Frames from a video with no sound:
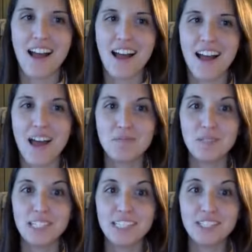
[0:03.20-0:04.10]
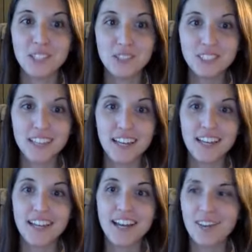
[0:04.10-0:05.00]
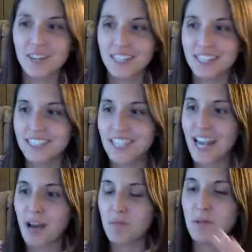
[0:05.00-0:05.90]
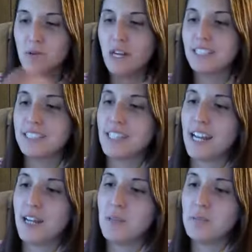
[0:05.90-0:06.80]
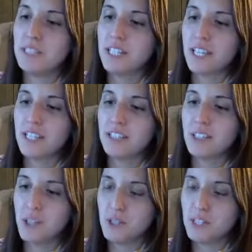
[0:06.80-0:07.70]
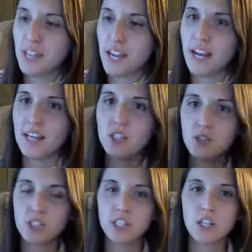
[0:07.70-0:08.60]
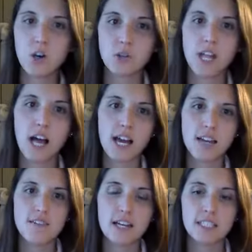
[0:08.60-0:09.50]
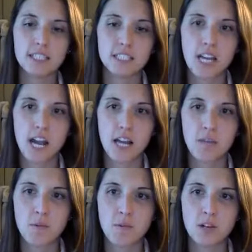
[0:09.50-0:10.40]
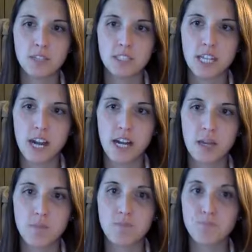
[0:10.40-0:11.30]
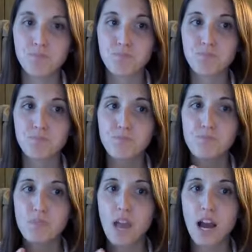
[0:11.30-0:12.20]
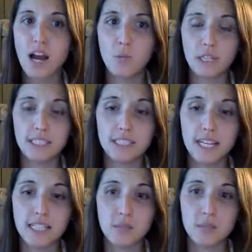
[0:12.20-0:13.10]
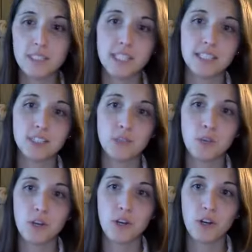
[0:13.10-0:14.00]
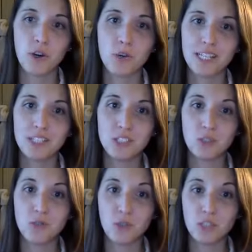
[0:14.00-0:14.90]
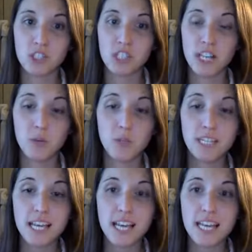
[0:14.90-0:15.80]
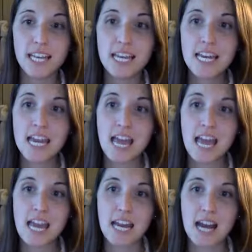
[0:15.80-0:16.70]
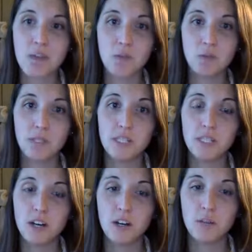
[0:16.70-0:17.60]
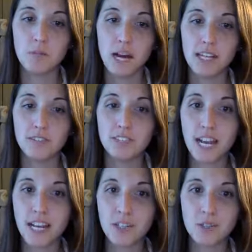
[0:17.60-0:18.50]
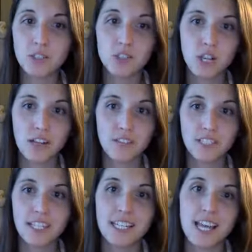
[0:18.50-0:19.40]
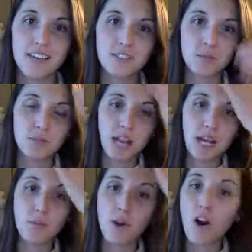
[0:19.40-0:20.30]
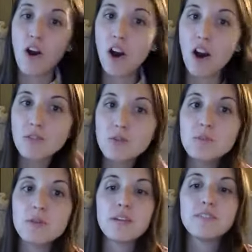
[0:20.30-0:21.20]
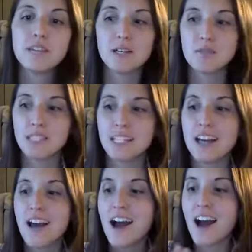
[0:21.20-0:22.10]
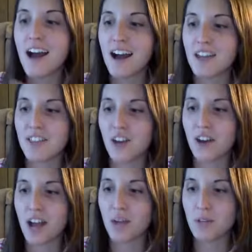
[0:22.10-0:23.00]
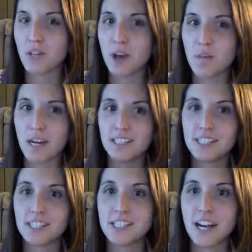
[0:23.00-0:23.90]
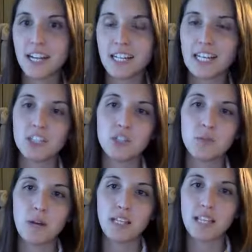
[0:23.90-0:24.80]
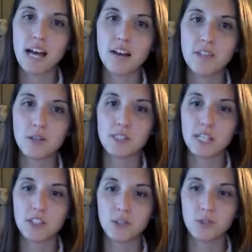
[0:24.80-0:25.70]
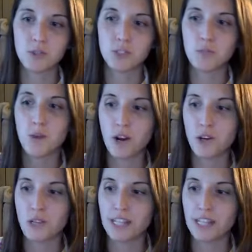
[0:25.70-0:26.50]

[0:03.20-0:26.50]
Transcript: Happy Tuesday. I wanted to say happy Wednesday, but today is Tuesday. I usually go live at this time, around this time on Wednesdays, but since we are going into the 4th of July weekend and I will be out of town and traveling and have some time off with my family, I thought I would come on tonight and do my live that was scheduled for tomorrow night.